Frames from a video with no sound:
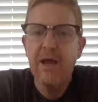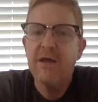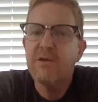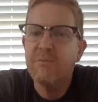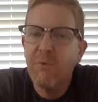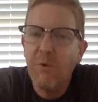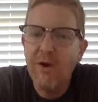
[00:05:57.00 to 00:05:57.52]

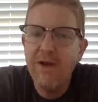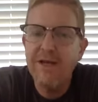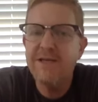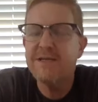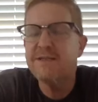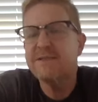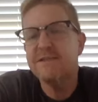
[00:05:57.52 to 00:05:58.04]
The point
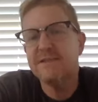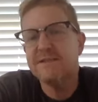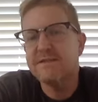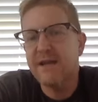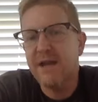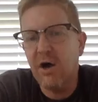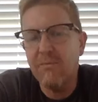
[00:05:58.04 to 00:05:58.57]
is, is
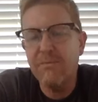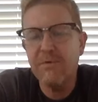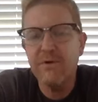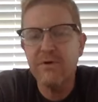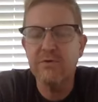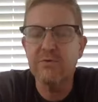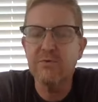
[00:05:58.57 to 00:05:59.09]
to help
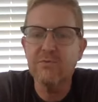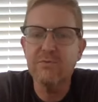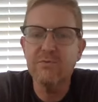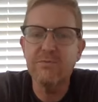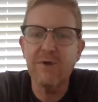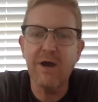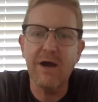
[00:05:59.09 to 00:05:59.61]
your,
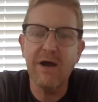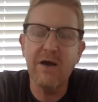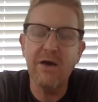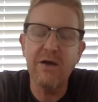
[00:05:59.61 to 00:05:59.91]
uh,